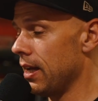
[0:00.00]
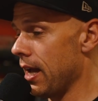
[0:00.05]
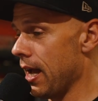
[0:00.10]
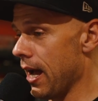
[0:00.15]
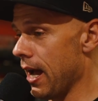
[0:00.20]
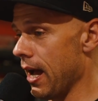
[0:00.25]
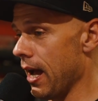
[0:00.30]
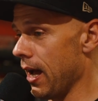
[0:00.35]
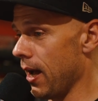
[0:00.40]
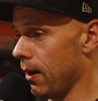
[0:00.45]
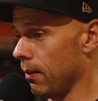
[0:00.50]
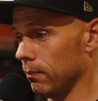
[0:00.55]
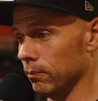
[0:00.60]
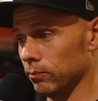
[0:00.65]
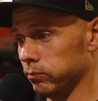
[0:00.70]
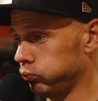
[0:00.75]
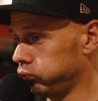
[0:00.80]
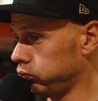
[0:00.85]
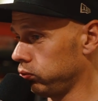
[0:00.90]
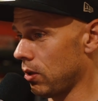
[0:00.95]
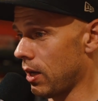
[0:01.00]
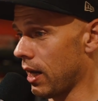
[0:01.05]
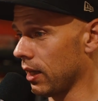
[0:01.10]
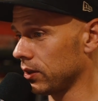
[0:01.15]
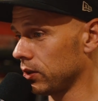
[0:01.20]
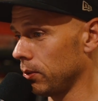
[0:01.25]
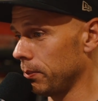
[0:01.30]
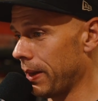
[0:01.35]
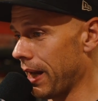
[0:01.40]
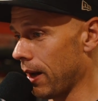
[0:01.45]
It
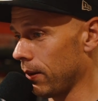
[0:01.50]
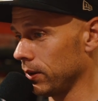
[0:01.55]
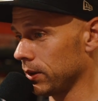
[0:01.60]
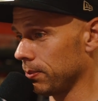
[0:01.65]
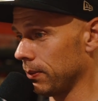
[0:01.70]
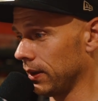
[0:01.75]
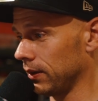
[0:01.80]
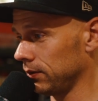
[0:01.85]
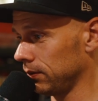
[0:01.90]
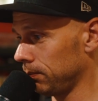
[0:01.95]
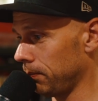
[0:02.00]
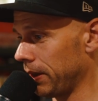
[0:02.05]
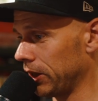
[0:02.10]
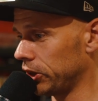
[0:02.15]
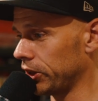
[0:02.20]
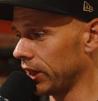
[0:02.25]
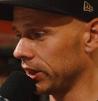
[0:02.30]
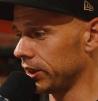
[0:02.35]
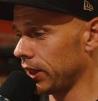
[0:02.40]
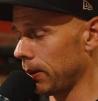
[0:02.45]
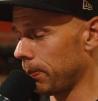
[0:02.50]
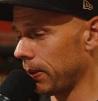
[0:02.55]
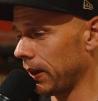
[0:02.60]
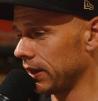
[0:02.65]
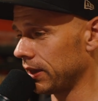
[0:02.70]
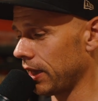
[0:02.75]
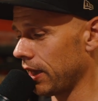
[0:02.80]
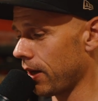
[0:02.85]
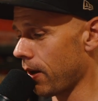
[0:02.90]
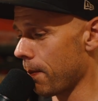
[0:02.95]
took me hours, man. Me and
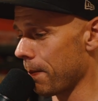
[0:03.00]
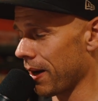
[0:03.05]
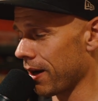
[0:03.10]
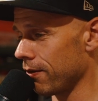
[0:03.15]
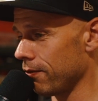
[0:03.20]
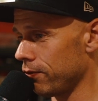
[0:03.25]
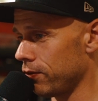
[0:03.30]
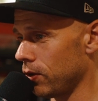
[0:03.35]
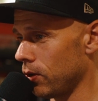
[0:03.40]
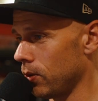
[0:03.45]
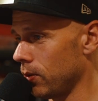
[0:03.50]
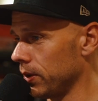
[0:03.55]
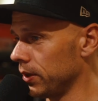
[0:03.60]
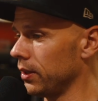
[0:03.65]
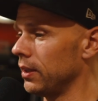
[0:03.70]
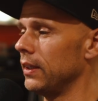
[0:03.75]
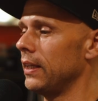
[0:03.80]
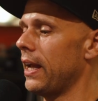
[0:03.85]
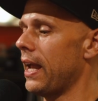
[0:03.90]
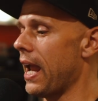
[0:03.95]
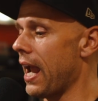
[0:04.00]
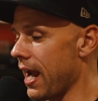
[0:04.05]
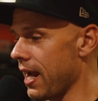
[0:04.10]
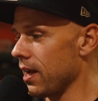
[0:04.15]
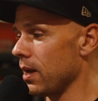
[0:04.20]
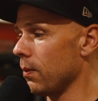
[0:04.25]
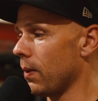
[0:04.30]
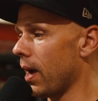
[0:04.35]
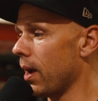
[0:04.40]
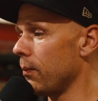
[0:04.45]
ChatGPT going back and forward.
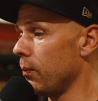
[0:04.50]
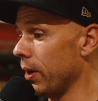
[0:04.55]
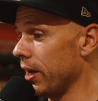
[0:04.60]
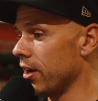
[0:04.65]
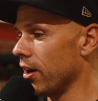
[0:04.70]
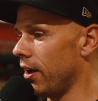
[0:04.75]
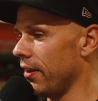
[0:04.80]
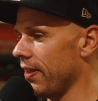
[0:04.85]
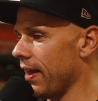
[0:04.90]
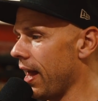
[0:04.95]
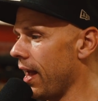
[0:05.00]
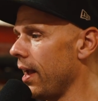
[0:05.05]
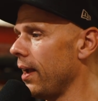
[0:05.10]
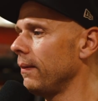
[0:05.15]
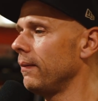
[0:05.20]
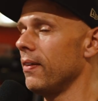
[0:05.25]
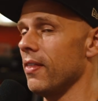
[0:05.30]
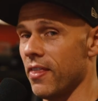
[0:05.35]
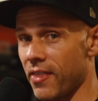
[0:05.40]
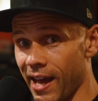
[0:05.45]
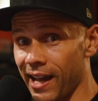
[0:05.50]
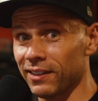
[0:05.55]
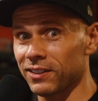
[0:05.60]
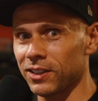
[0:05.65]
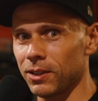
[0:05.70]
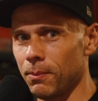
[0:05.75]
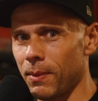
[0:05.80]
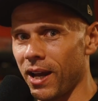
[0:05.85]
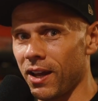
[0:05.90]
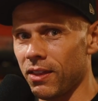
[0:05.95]
Anyway, we got there. That's
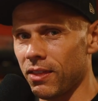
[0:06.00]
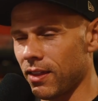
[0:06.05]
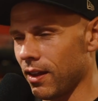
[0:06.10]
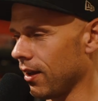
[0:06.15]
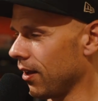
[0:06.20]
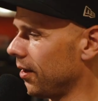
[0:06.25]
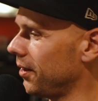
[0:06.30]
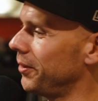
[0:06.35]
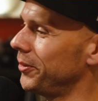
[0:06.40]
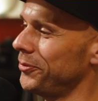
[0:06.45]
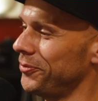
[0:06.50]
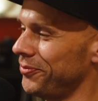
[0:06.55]
the main thing.